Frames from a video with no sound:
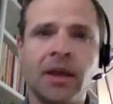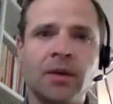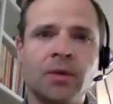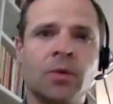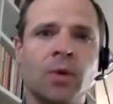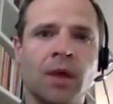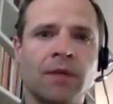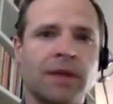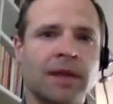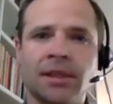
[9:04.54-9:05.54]
you
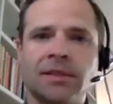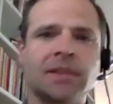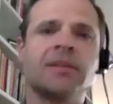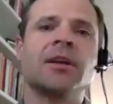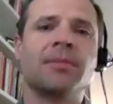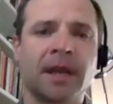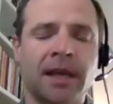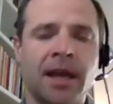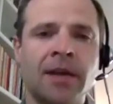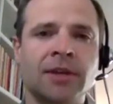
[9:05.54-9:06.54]
qualify just as an independent
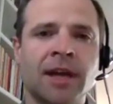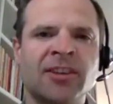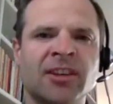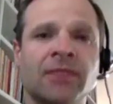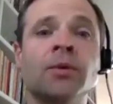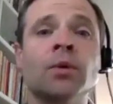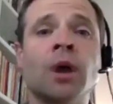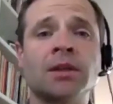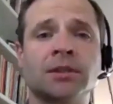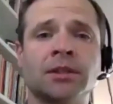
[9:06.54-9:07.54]
contractor if you
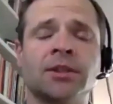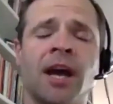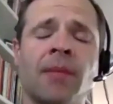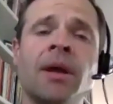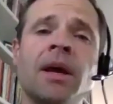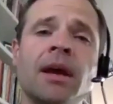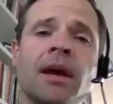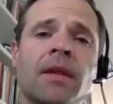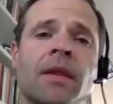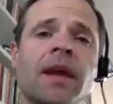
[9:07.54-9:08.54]
lost your job,
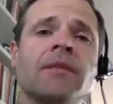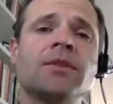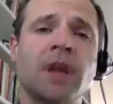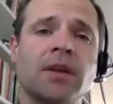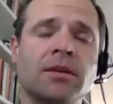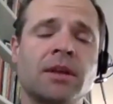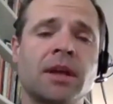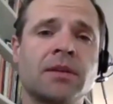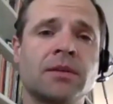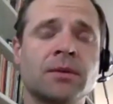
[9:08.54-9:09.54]
they have changed
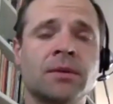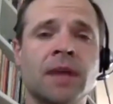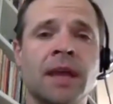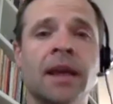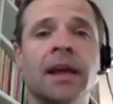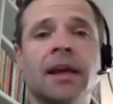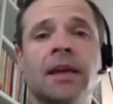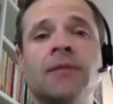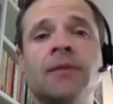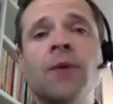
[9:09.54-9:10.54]
things to say
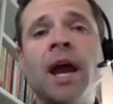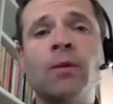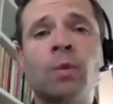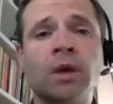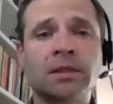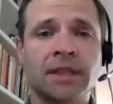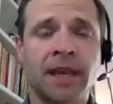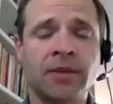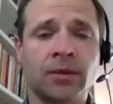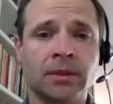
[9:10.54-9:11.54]
if you had work
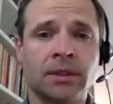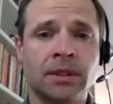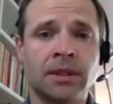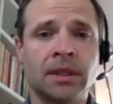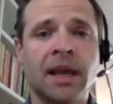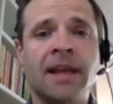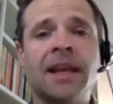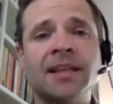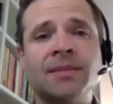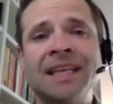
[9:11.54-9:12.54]
scheduled and it
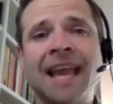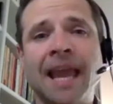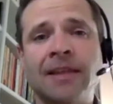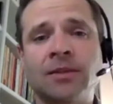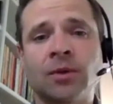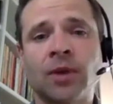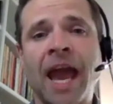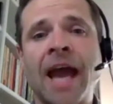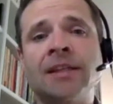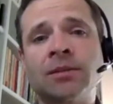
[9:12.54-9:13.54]
has been canceled
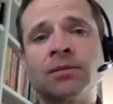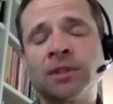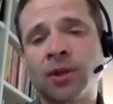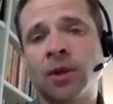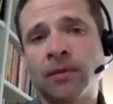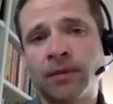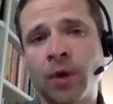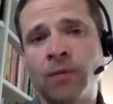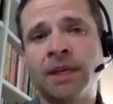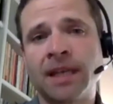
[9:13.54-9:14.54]
as a result of
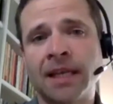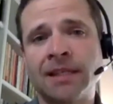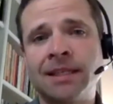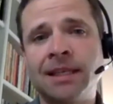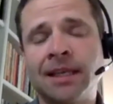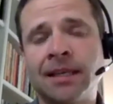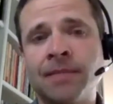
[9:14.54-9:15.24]
COVID 19,